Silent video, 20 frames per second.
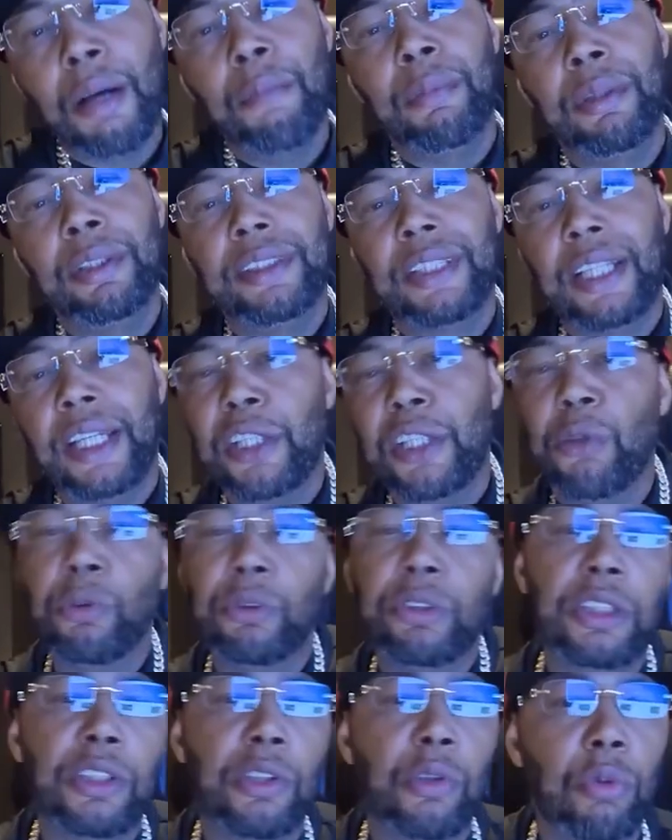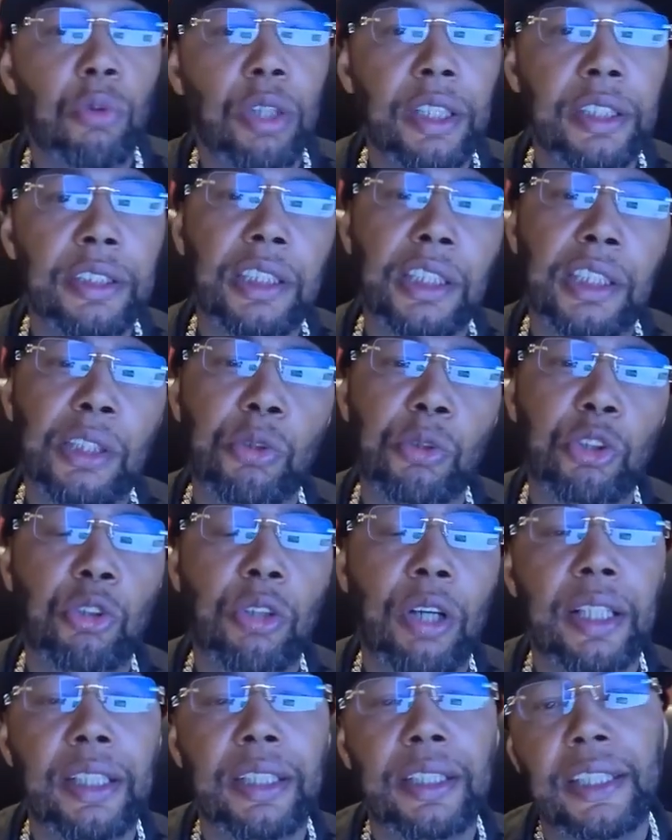But say you was in a rush and you was
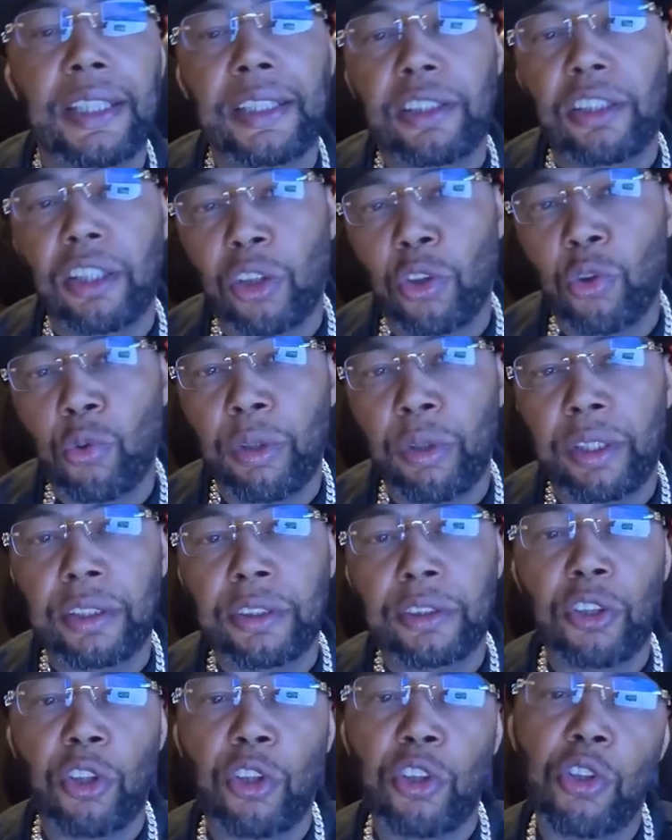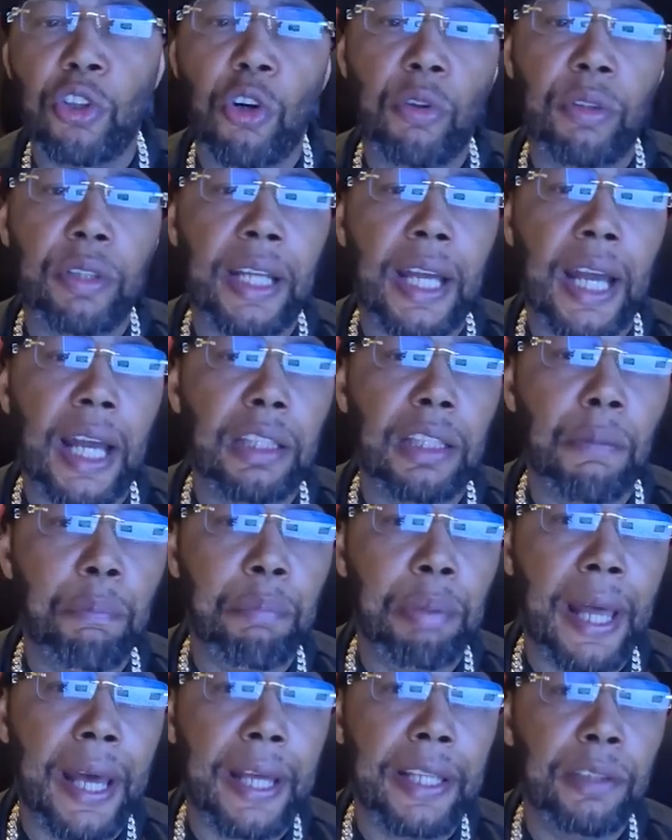trying to get there quicker, so you only had the
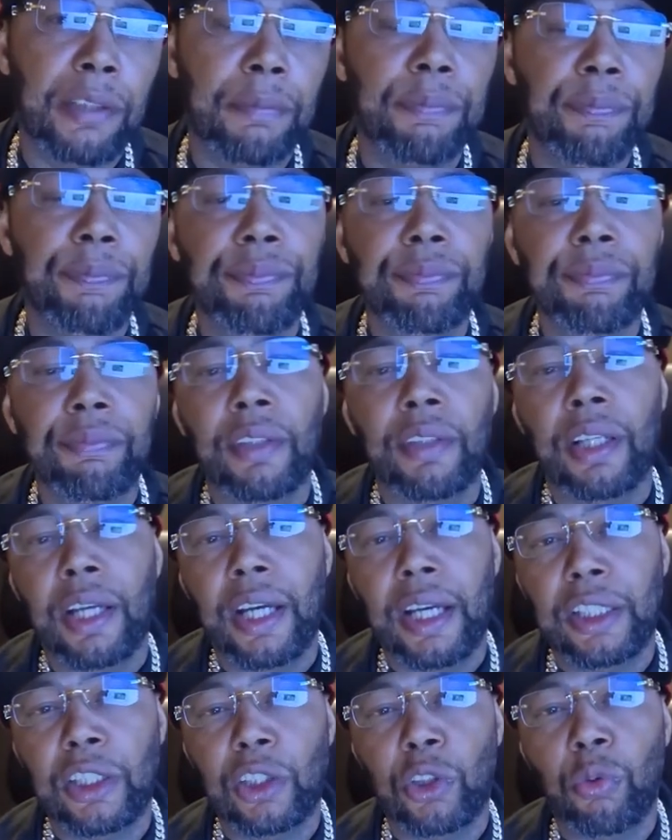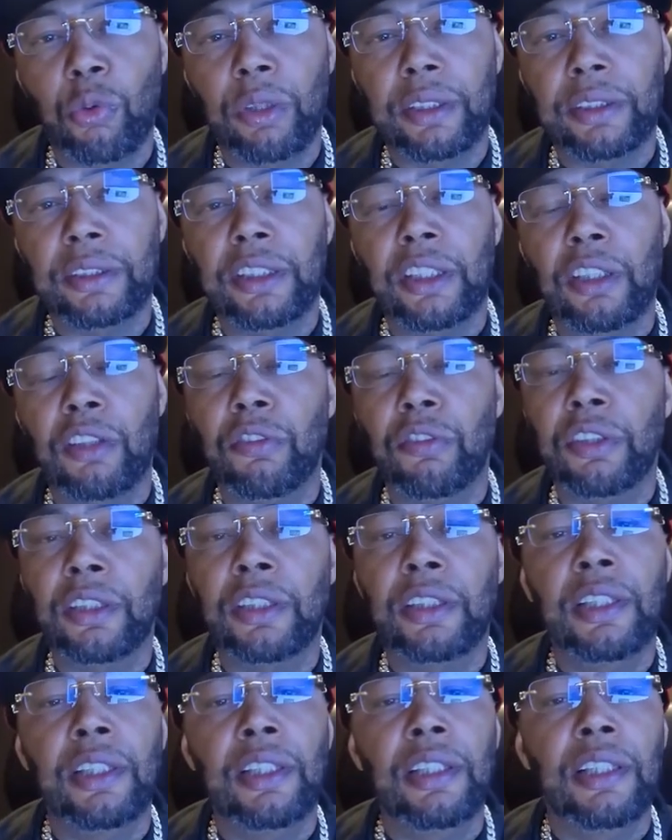Platinum and the Quicksilver.
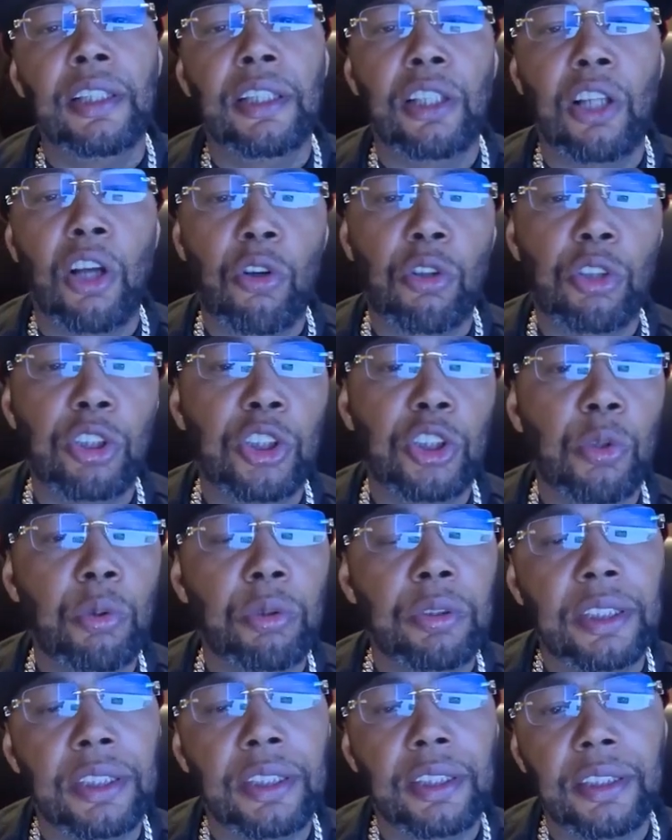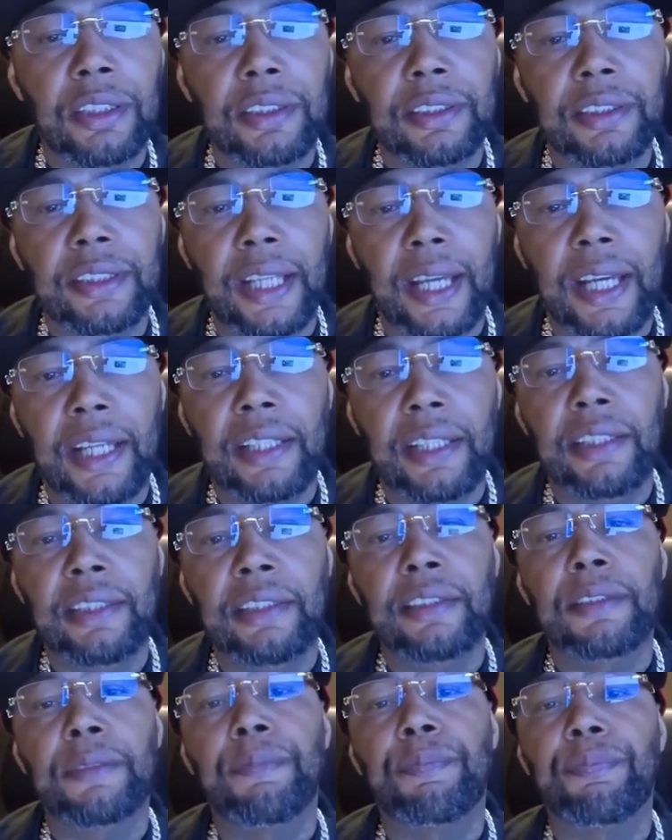As long as you was in good
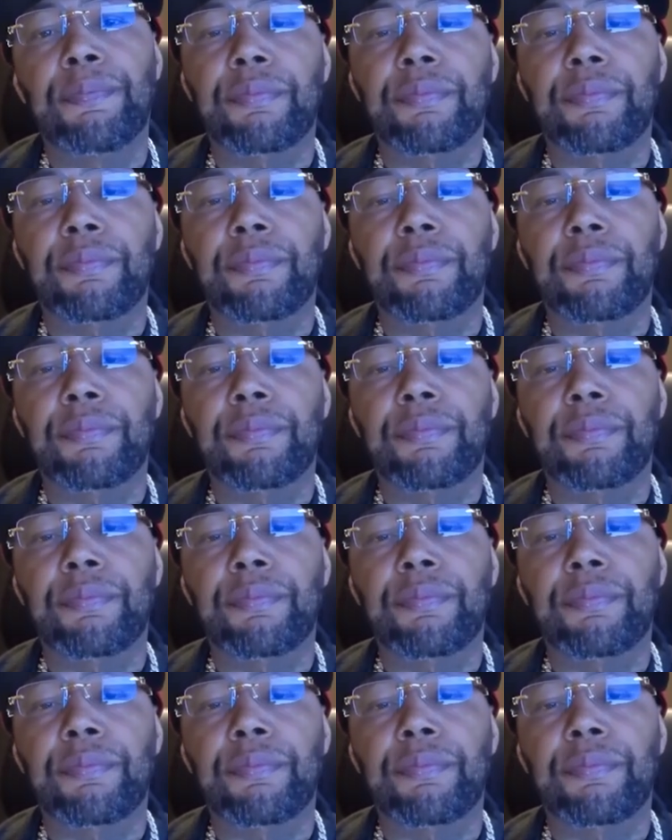standings,